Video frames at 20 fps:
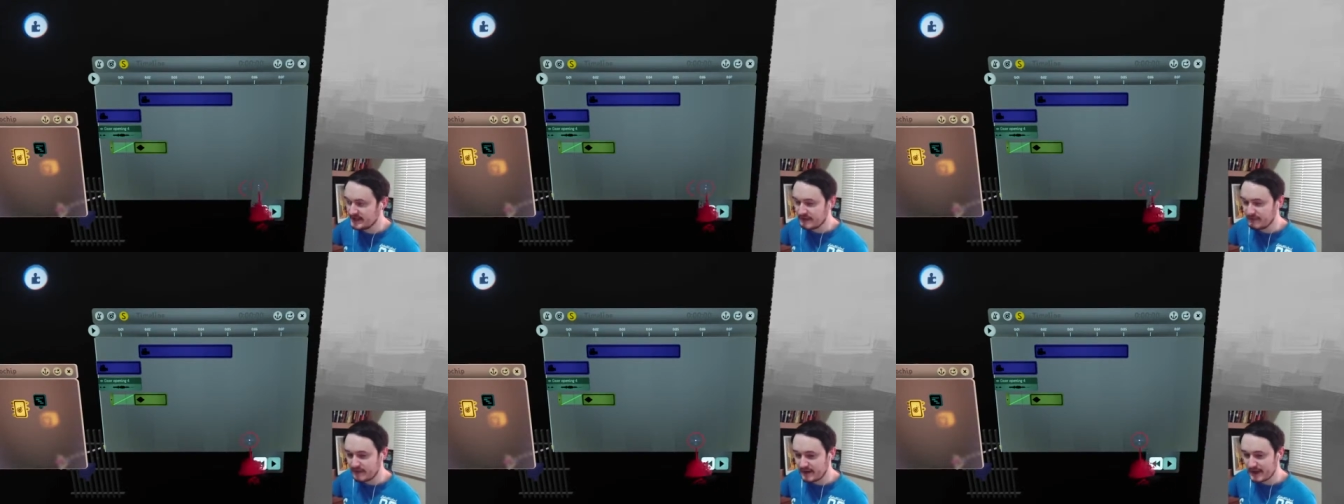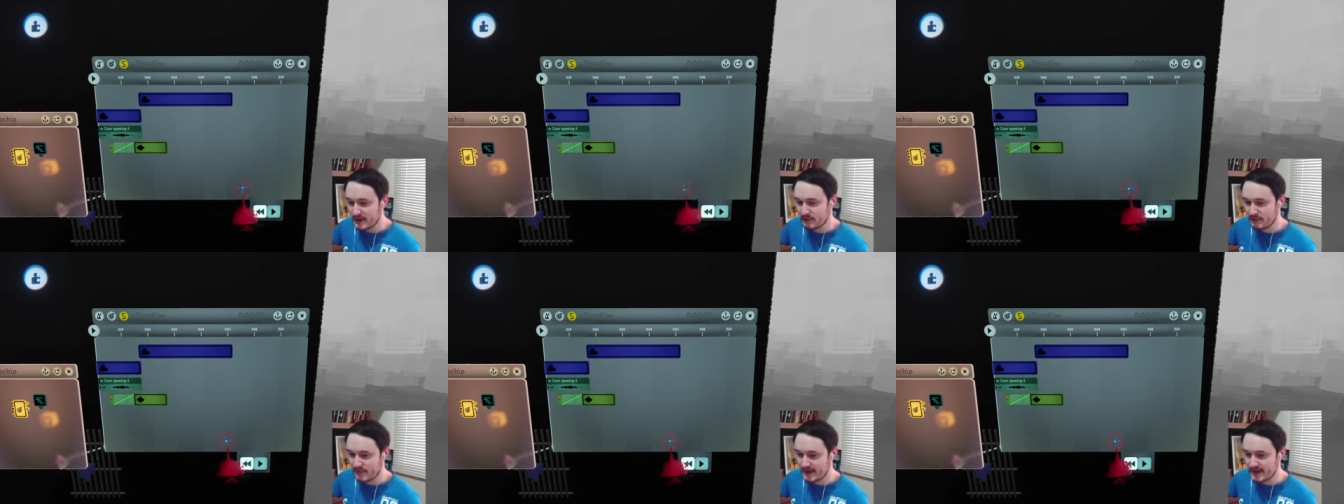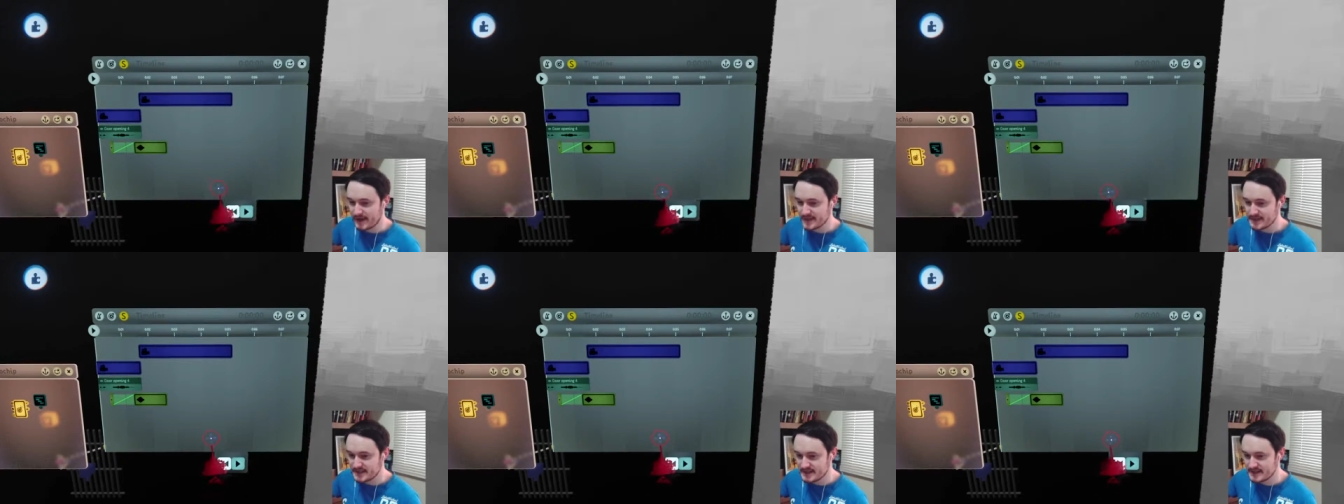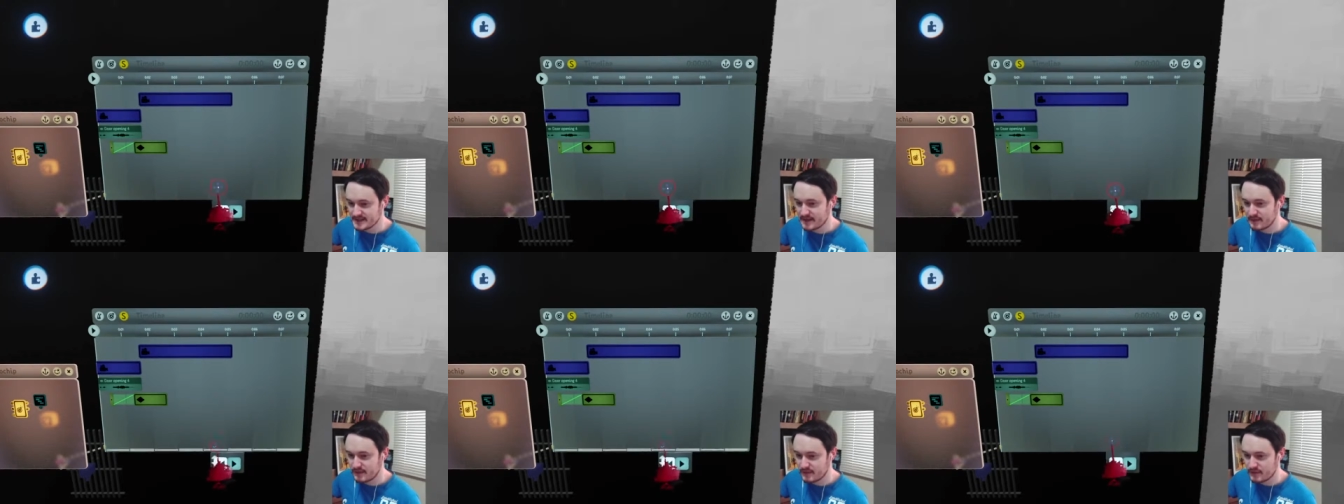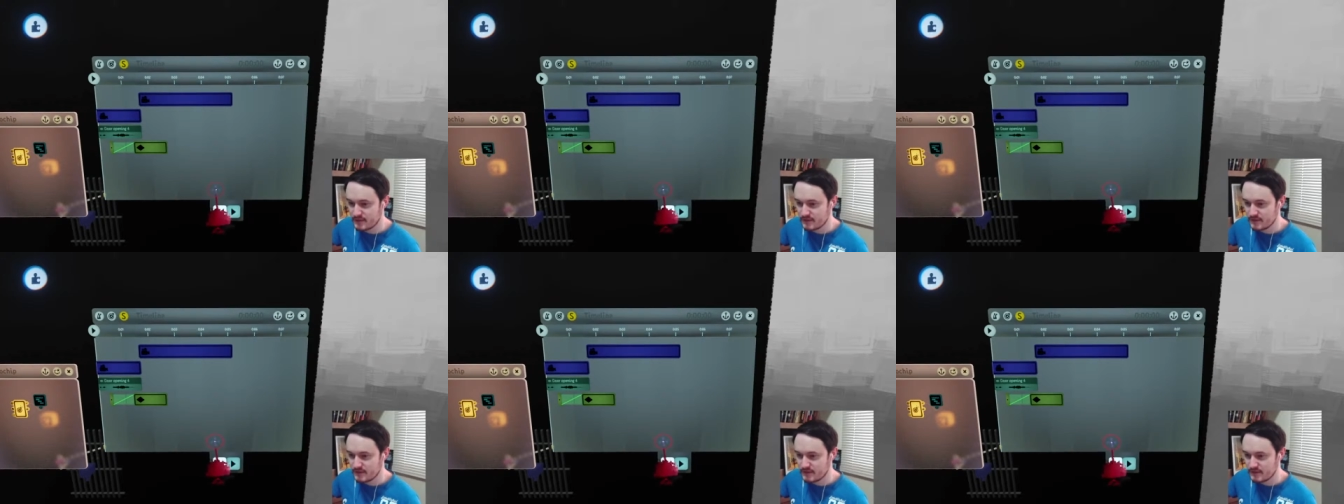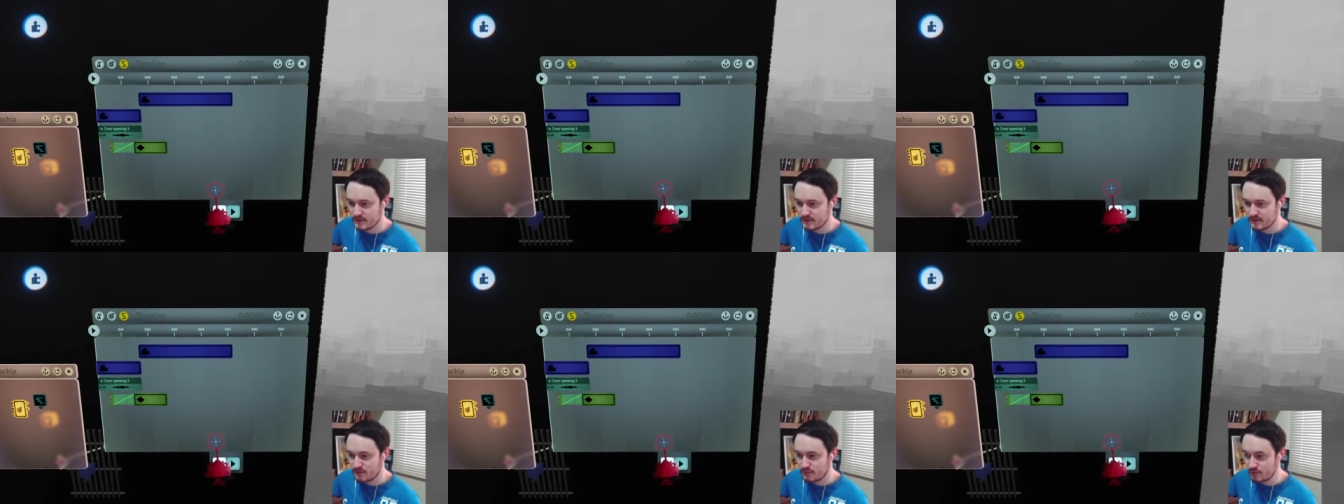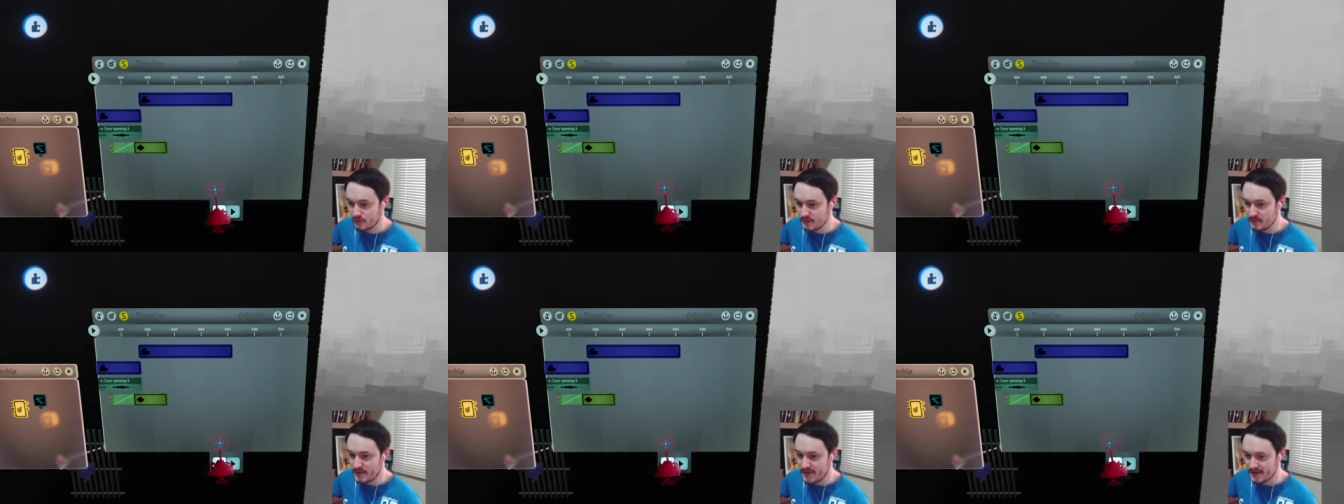the Final Fantasy VII
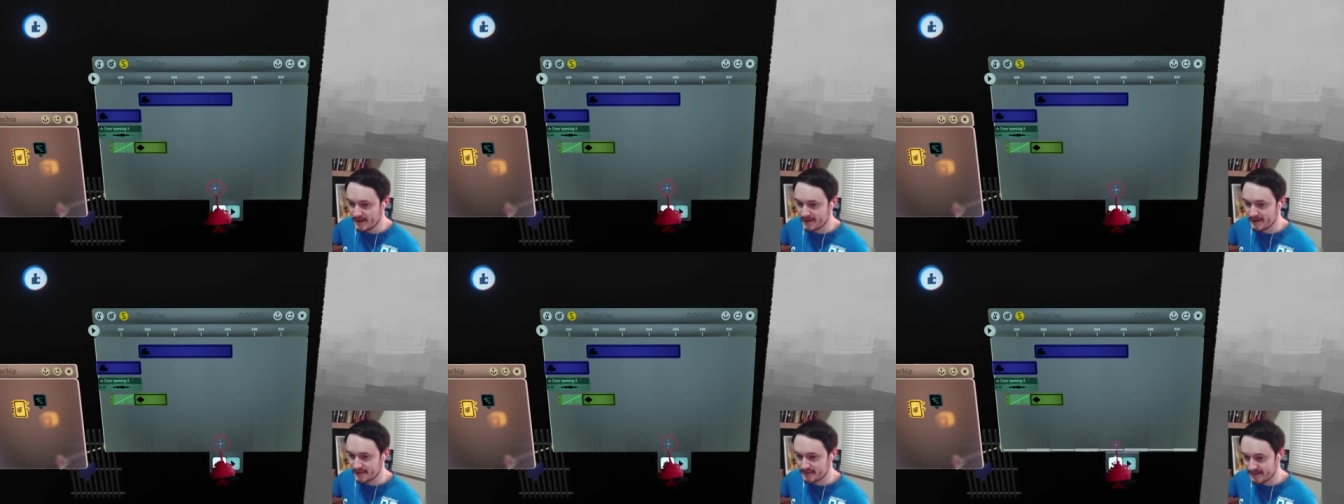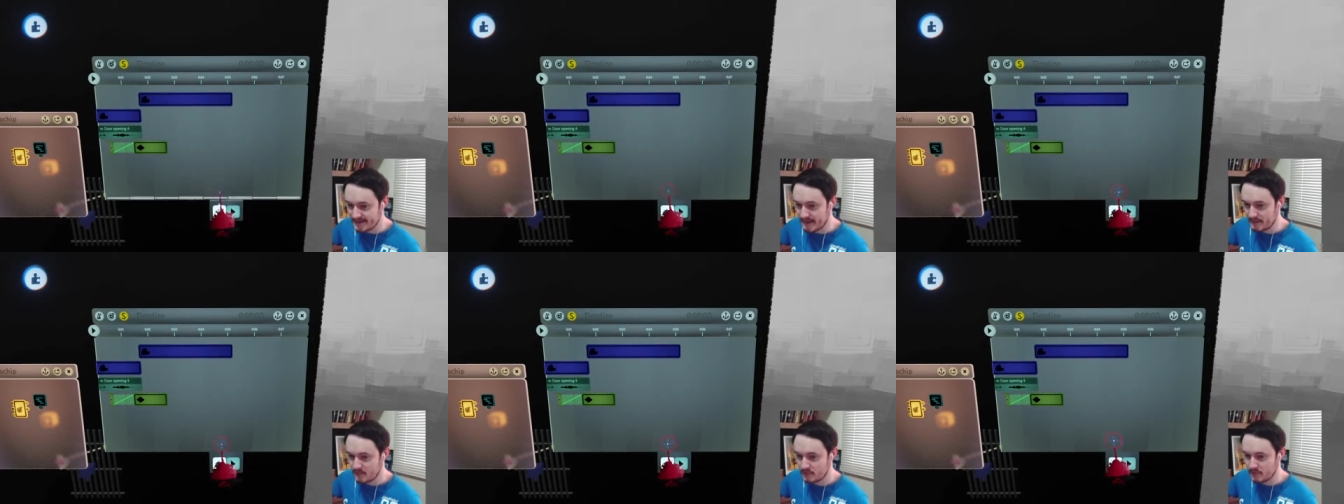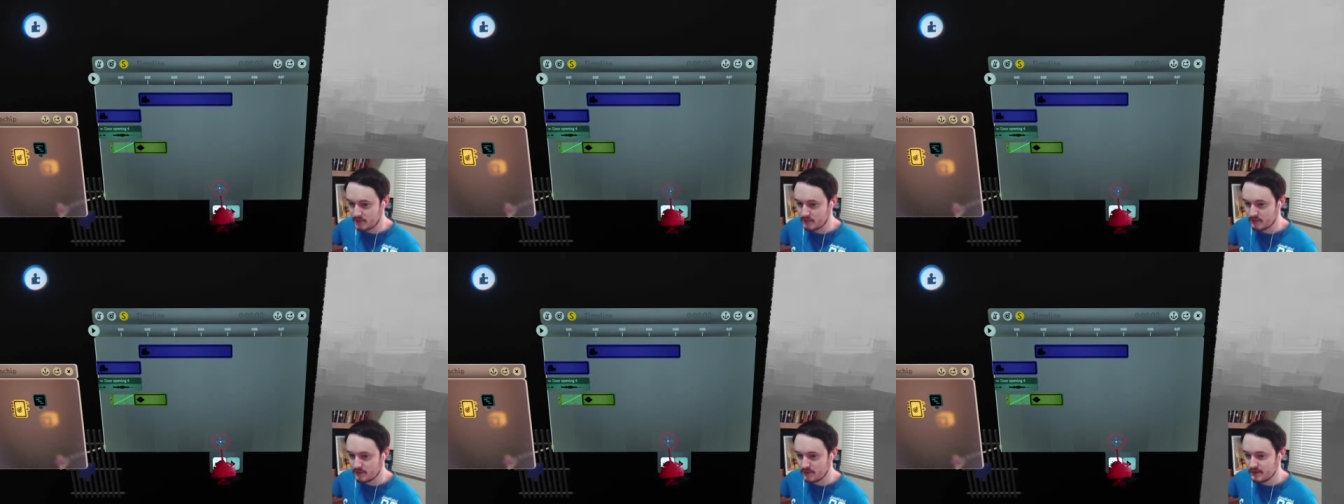Remake demo,